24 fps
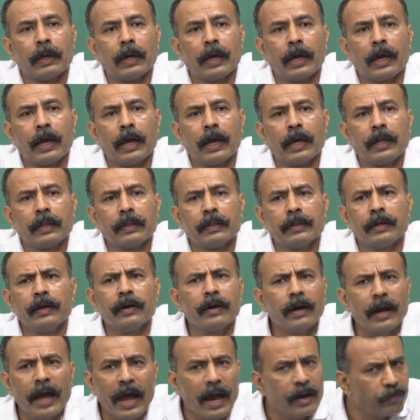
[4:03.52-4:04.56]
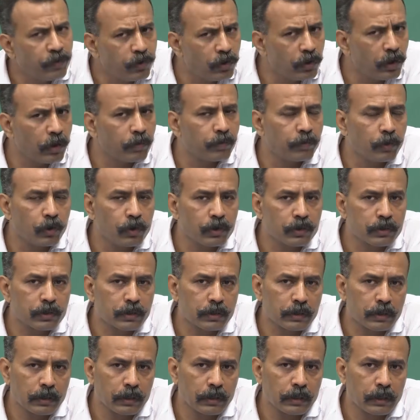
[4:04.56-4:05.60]
And there are a handful of
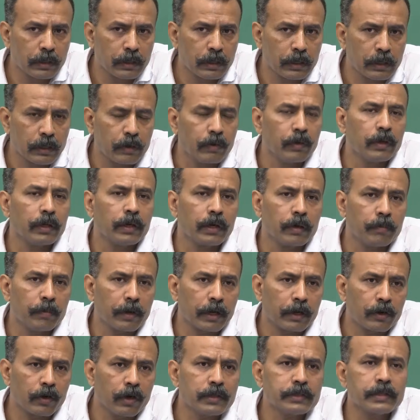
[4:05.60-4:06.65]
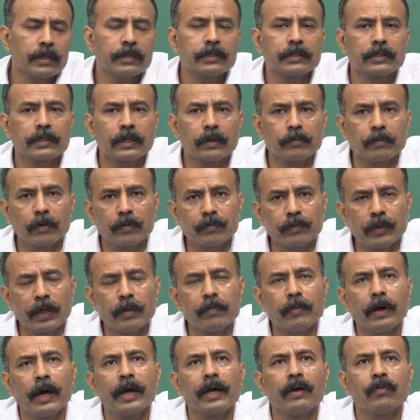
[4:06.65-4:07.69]
books you will come across, and some of
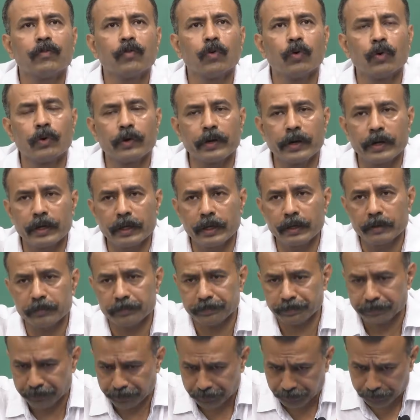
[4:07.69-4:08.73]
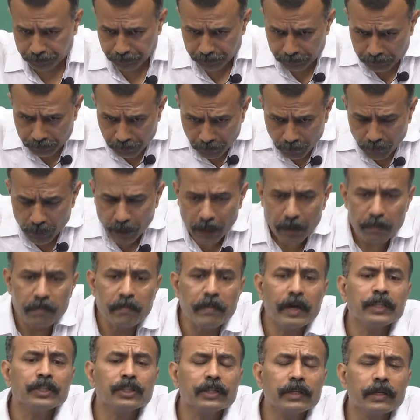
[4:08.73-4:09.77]
them I have already
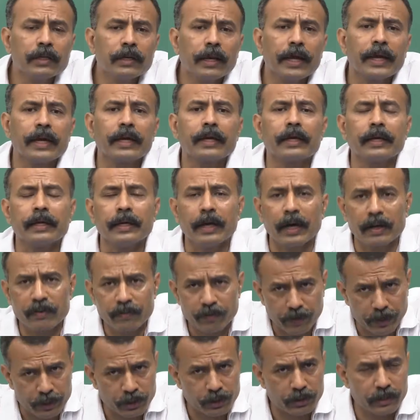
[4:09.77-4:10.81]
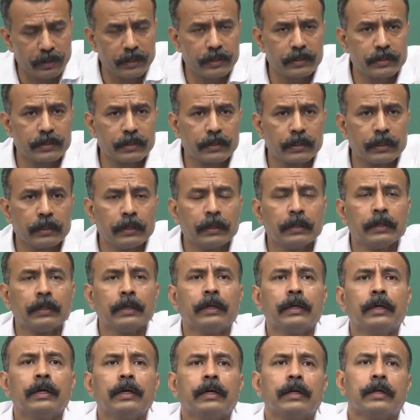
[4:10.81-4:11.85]
mentioned, like Ian Freshney's
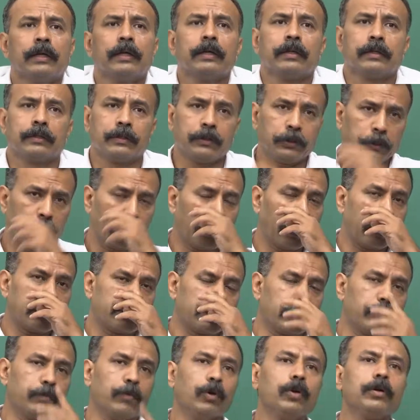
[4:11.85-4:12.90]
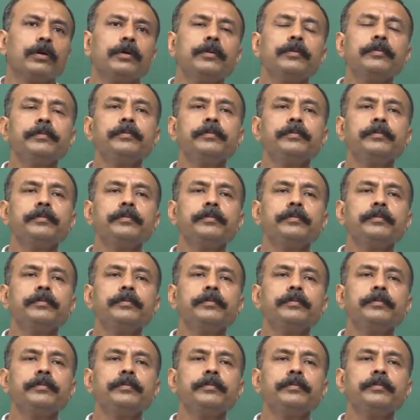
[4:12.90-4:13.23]
tissue culture book,